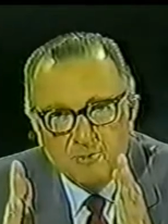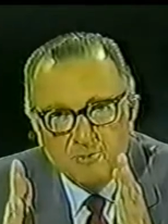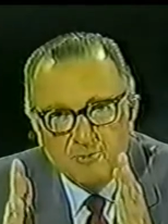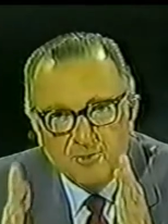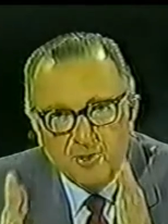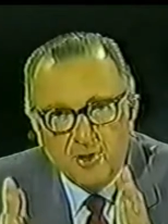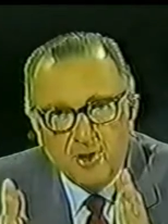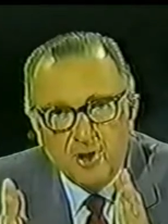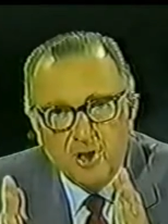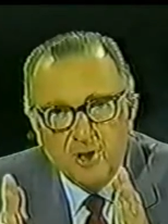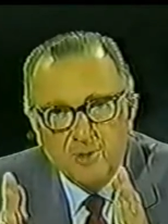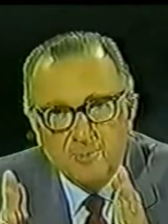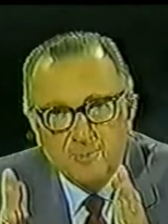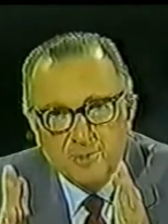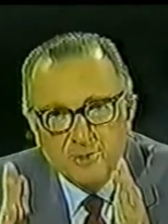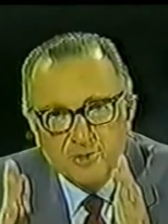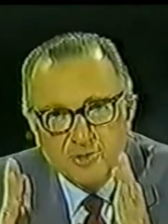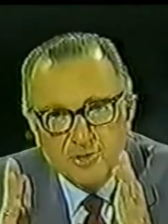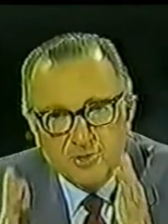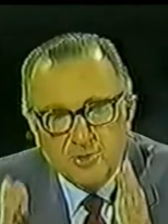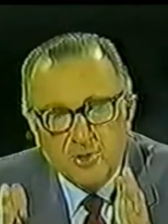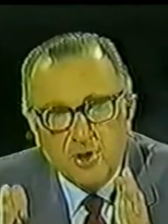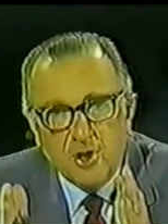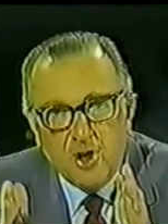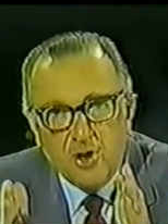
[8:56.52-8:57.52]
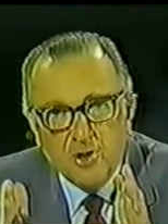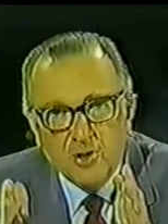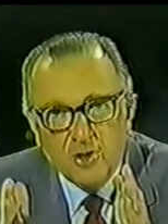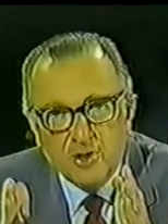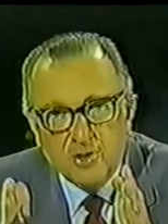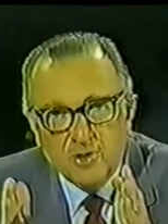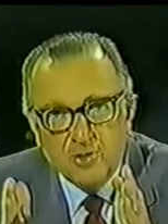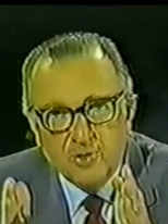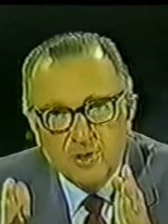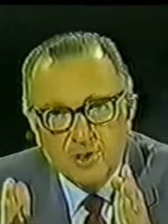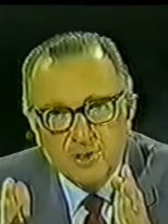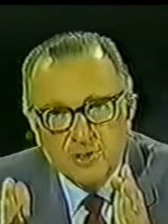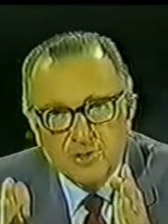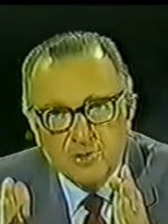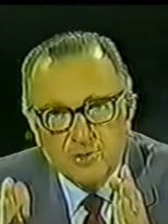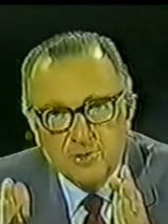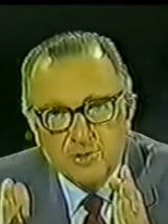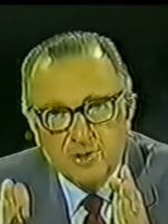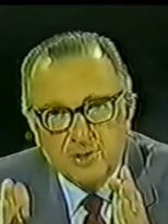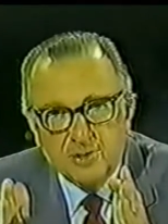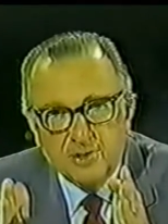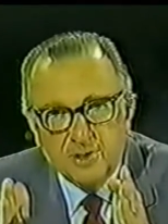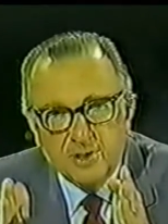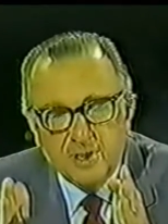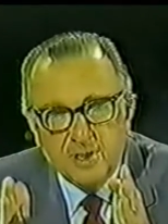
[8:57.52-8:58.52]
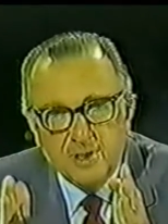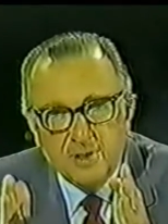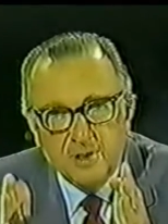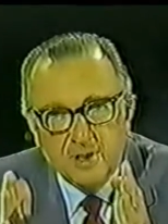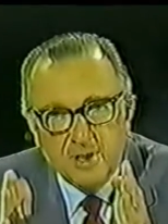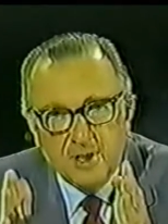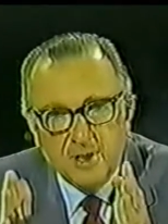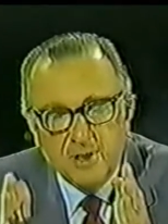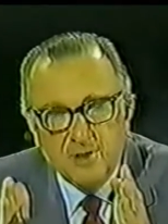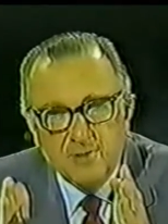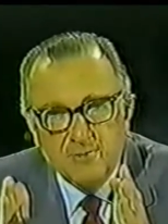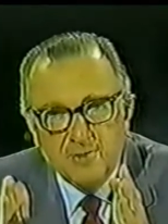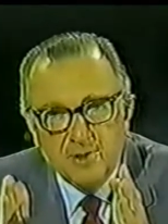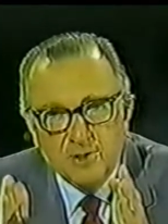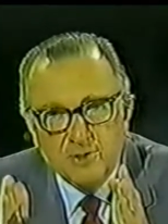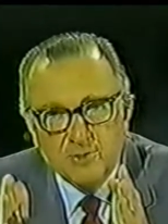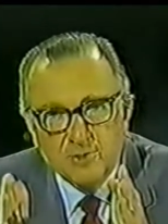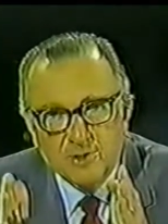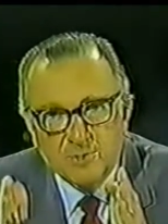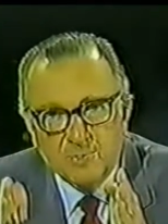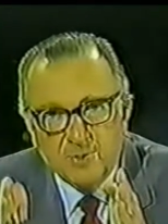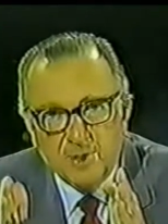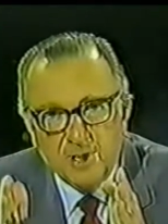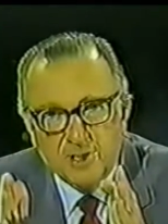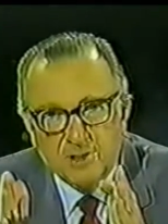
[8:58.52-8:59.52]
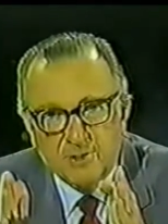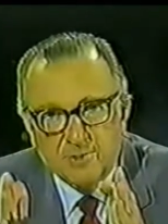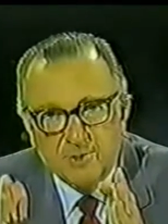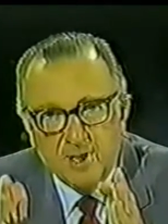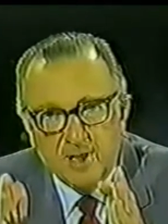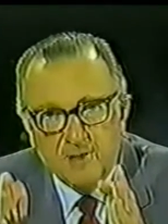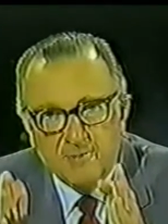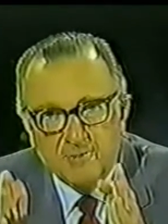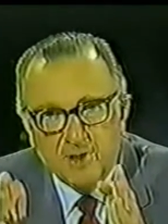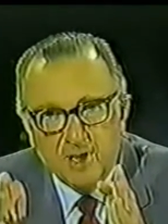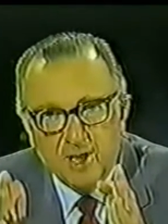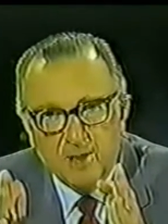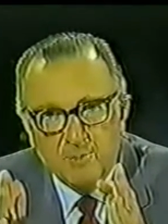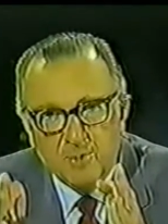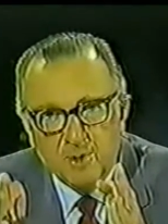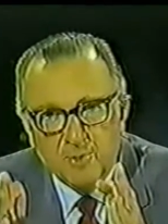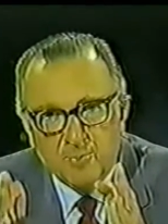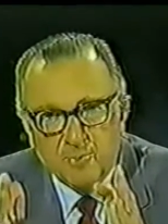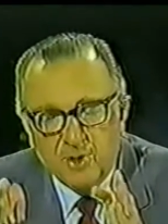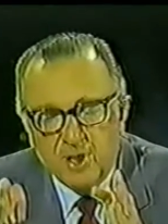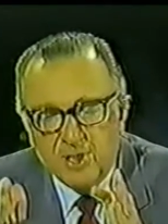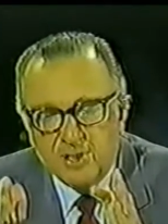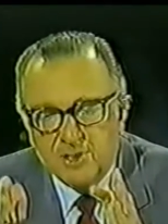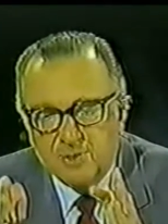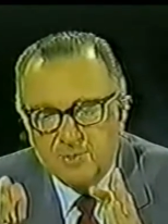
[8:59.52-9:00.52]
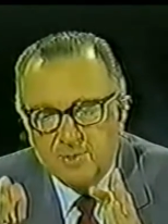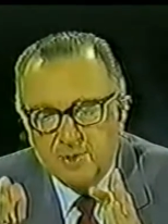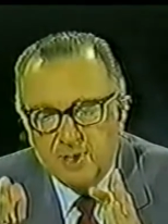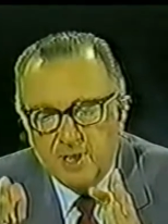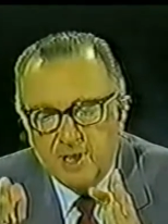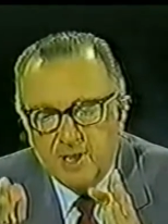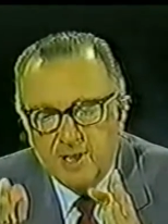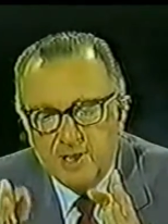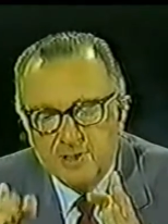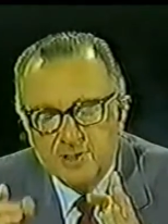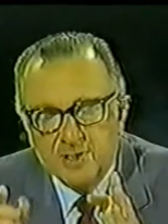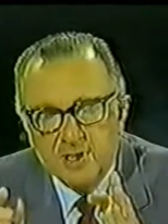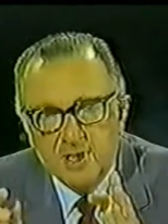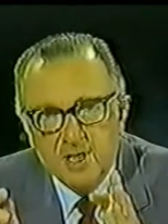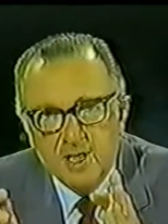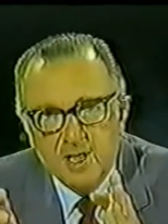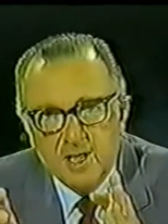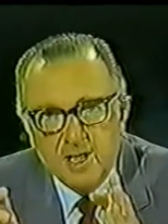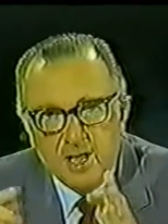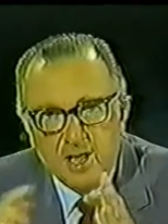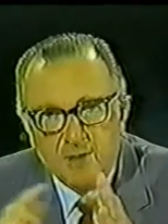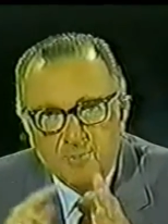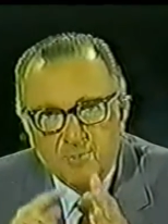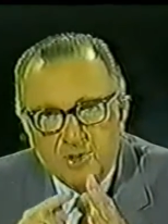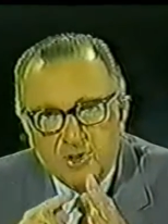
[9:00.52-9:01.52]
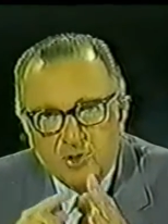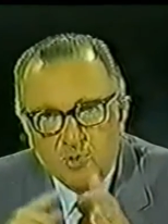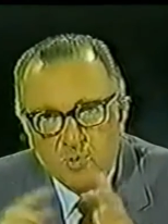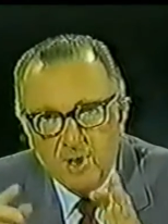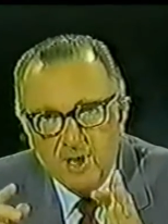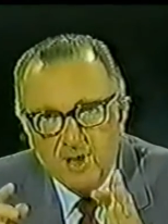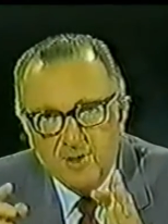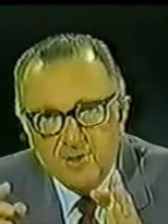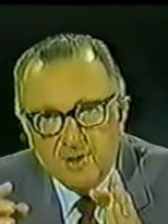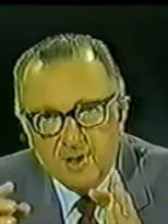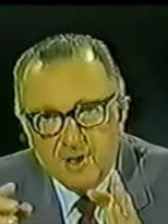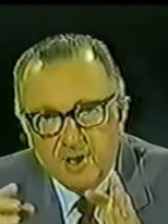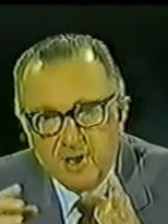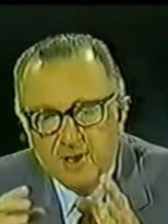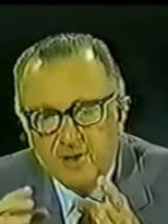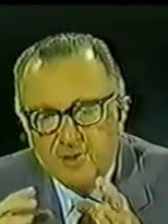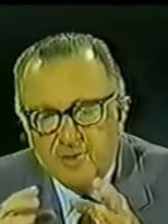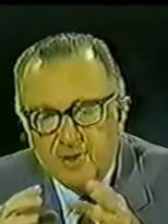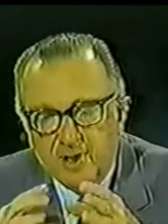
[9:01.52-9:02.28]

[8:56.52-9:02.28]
firm and strong, of course, so that the individual spacecraft can be pressurized. In between there,